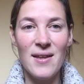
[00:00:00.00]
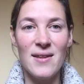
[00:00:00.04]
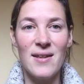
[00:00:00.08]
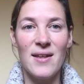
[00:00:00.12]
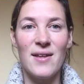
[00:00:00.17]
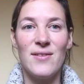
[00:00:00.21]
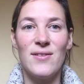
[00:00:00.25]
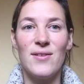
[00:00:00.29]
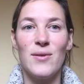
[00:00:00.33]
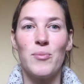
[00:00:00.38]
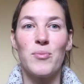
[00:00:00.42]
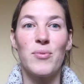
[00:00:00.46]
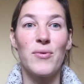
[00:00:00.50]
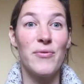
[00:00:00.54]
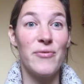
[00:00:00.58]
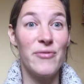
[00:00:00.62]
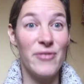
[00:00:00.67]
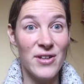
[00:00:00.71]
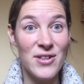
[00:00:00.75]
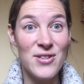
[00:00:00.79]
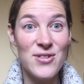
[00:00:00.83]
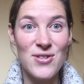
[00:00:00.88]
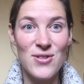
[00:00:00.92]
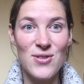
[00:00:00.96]
that the
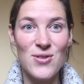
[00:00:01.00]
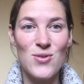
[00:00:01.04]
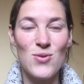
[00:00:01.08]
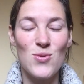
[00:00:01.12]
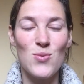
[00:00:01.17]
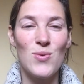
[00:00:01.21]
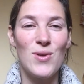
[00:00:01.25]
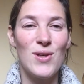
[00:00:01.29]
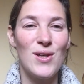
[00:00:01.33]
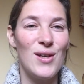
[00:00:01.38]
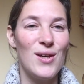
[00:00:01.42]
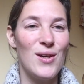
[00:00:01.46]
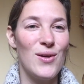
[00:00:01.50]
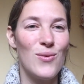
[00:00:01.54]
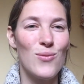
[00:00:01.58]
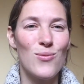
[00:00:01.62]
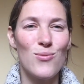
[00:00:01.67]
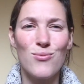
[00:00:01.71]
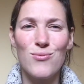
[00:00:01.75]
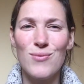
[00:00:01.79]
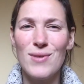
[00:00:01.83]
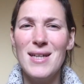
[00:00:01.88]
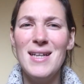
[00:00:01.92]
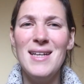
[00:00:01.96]
professions we
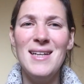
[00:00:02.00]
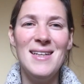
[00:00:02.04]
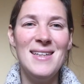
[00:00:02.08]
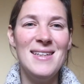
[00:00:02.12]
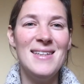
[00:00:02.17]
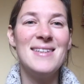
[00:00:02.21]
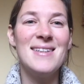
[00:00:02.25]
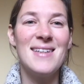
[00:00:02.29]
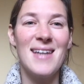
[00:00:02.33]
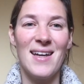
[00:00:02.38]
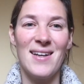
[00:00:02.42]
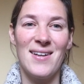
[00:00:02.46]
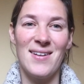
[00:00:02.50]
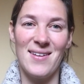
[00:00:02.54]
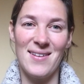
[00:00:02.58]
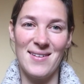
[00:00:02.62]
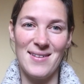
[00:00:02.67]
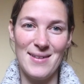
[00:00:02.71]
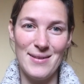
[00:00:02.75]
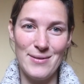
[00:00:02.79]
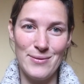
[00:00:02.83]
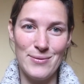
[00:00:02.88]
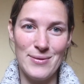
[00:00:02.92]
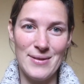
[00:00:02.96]
really
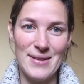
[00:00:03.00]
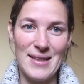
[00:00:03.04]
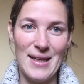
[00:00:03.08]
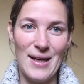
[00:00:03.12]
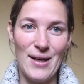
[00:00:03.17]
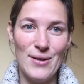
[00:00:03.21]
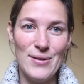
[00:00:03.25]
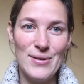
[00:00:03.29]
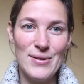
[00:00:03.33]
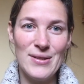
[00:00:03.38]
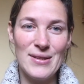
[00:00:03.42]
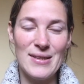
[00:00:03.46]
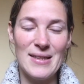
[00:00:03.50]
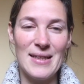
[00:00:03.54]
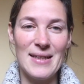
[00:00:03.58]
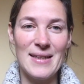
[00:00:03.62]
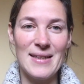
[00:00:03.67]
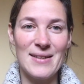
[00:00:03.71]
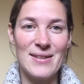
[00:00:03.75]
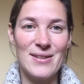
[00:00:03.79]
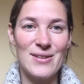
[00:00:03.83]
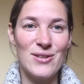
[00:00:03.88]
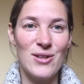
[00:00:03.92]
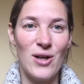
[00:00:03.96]
cannot live without,
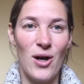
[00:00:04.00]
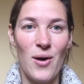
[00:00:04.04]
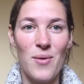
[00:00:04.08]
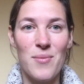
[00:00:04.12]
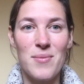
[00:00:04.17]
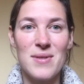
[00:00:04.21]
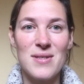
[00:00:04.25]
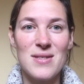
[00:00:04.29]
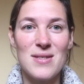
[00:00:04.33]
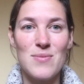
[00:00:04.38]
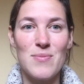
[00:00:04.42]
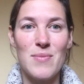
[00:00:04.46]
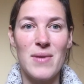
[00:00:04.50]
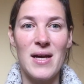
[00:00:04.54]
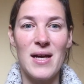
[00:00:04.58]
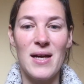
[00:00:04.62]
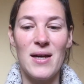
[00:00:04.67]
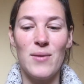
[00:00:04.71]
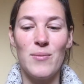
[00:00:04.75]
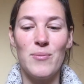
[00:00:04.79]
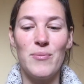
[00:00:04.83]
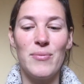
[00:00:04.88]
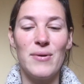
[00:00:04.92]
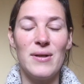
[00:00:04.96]
like garbage
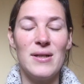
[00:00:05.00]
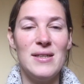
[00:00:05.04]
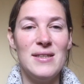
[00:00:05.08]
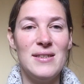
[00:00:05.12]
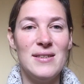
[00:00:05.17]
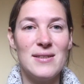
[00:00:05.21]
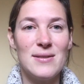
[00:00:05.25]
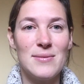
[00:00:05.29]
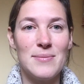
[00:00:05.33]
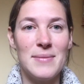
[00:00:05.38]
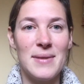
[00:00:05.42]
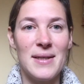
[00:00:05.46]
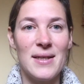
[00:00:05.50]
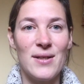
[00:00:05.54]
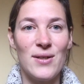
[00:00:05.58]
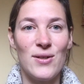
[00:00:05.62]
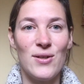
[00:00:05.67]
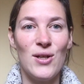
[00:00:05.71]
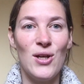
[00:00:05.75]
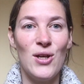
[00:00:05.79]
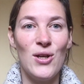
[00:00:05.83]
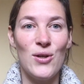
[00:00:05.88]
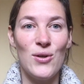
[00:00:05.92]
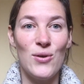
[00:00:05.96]
men,
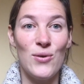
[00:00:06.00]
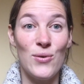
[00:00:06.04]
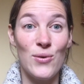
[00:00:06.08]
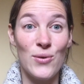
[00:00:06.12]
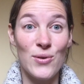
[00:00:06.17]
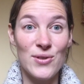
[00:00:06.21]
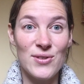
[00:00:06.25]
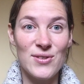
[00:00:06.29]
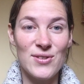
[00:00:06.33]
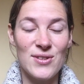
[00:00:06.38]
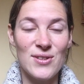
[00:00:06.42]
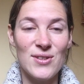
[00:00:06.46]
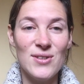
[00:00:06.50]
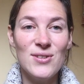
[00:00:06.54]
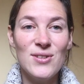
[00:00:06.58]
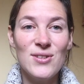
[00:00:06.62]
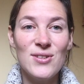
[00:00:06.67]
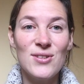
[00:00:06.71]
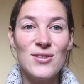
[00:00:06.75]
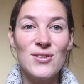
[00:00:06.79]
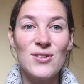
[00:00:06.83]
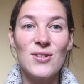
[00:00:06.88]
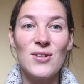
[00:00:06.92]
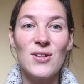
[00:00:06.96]
policemen,
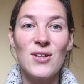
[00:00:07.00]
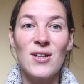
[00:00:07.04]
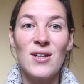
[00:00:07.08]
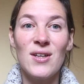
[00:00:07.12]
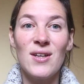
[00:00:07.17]
nurses,